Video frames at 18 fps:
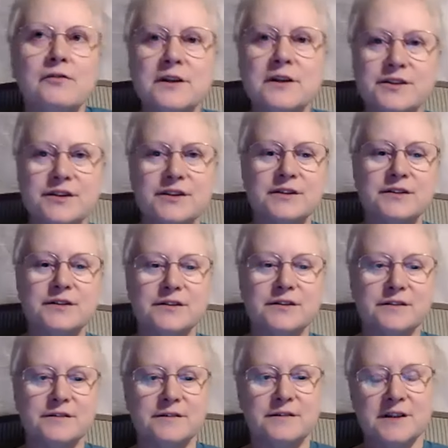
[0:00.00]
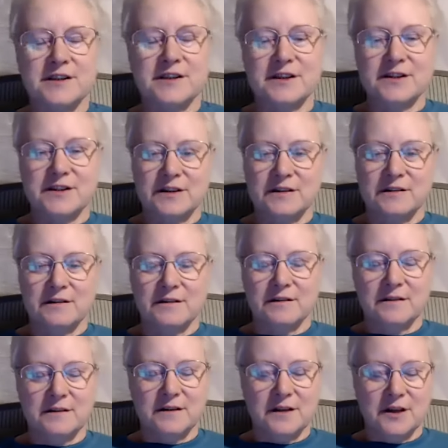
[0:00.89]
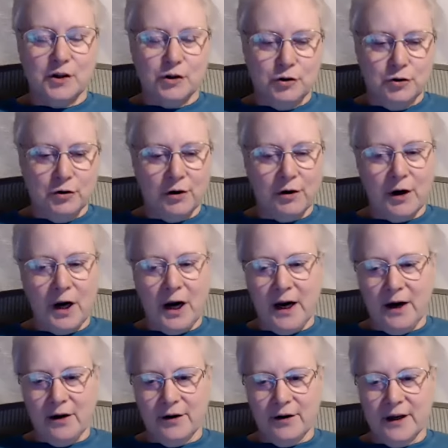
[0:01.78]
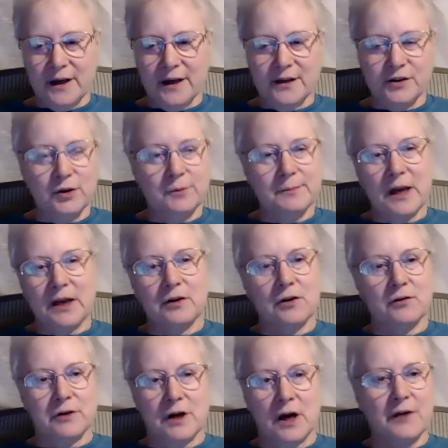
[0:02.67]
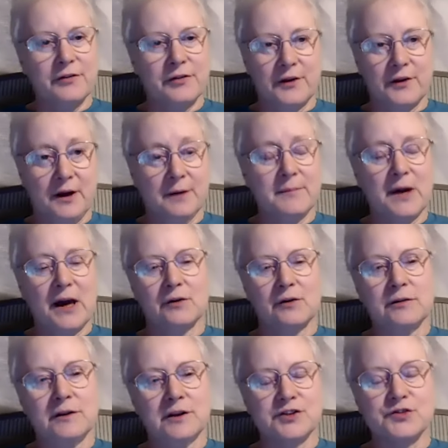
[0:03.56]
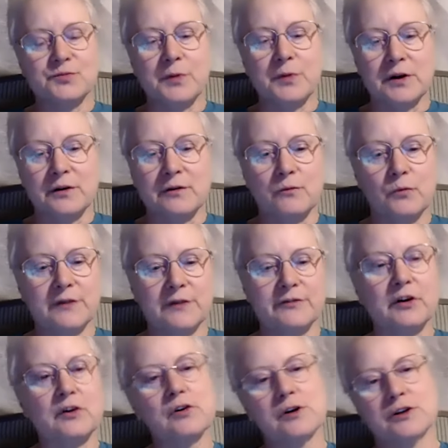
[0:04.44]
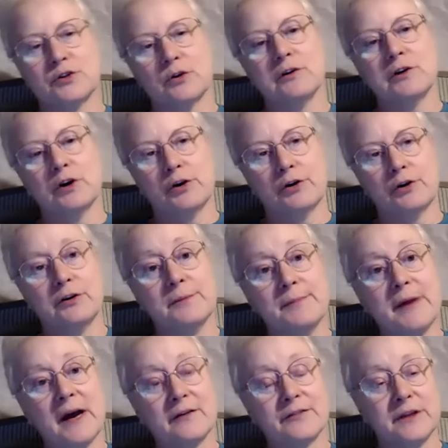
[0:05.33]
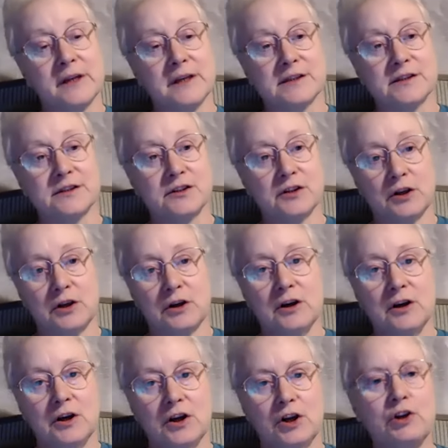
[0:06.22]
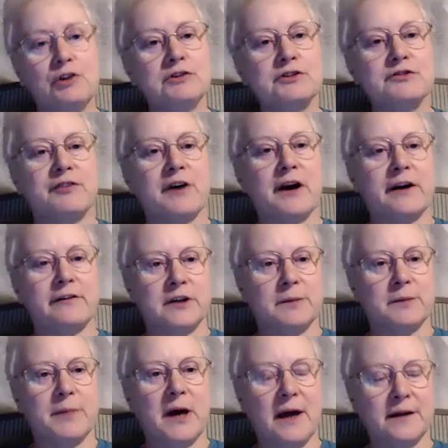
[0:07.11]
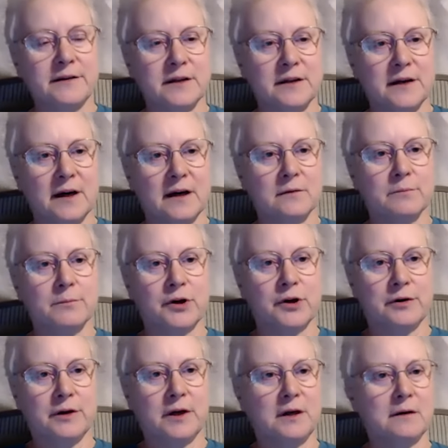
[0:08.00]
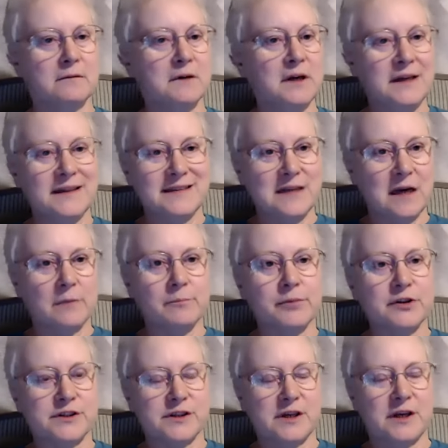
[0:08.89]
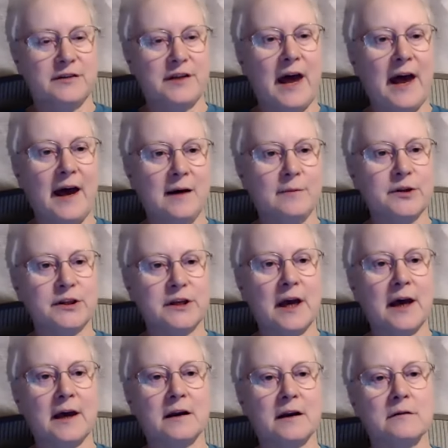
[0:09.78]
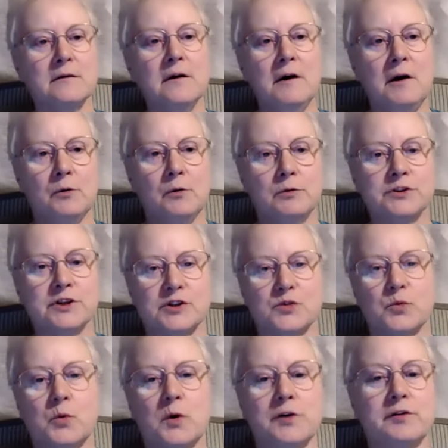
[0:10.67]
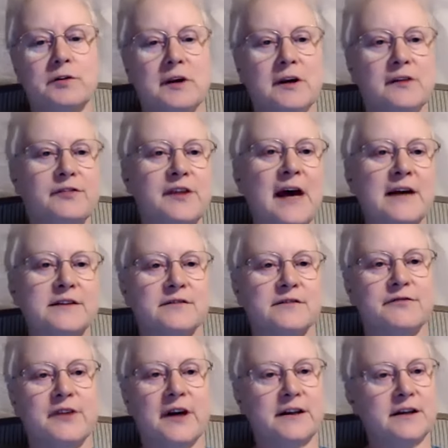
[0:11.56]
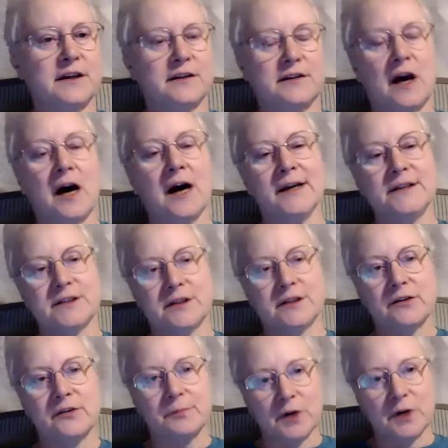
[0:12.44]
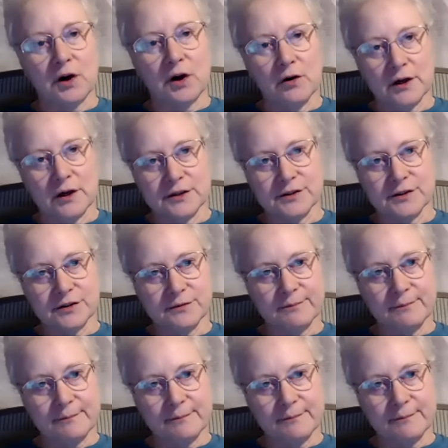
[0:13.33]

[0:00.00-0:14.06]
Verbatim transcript: this is this is in your area, and you may know nothing about this, but we've of course all heard about this huge fire in the Pantanal burning 10% of the habitat. We're just wondering if that's affecting the hyacinth macaws.